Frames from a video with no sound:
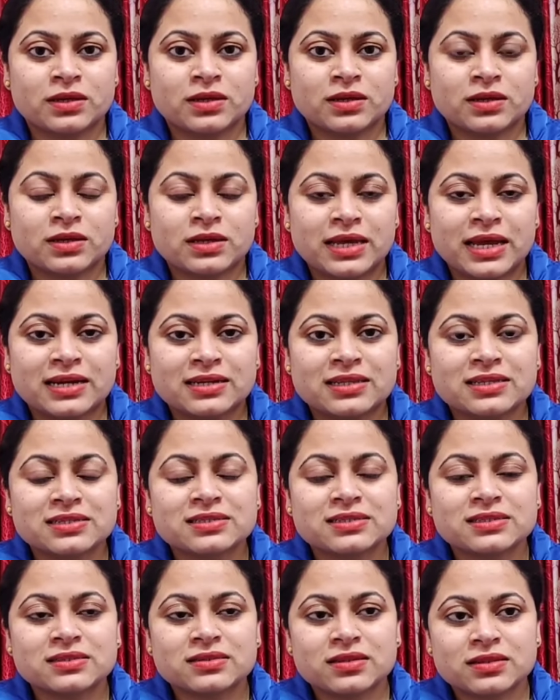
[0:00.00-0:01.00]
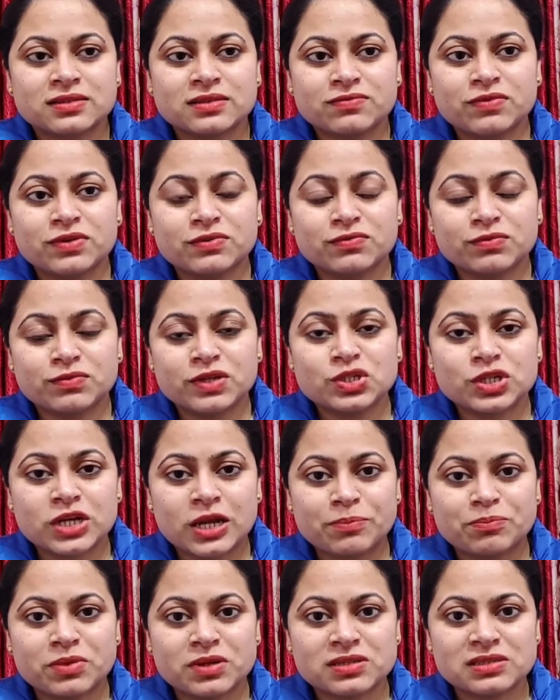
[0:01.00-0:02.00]
and this which
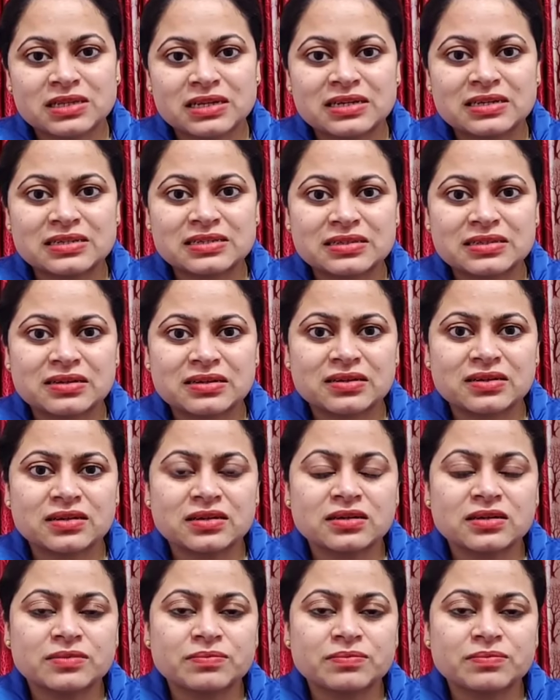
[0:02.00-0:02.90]
represents the